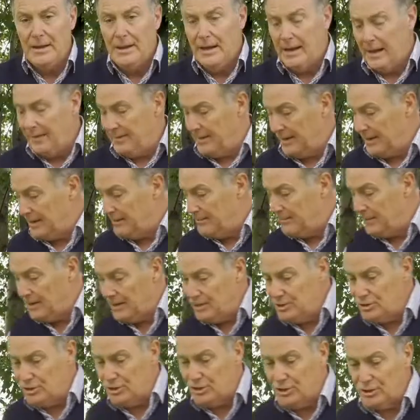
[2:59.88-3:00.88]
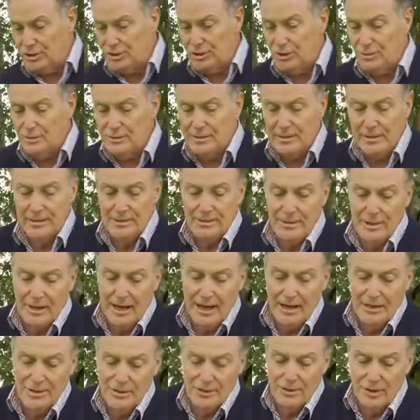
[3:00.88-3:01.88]
and then it means you could use it to
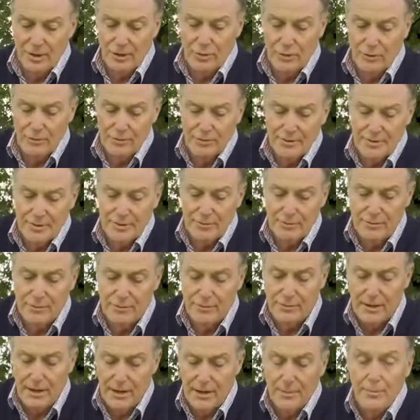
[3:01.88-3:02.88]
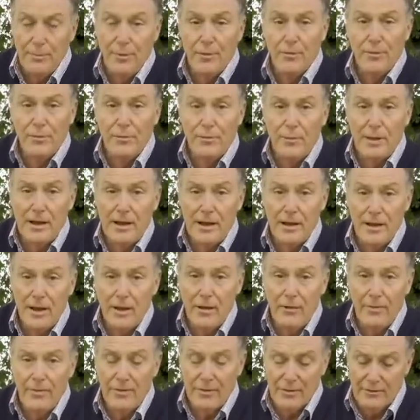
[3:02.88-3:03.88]
edge the lawn. So you'd put the wheel on the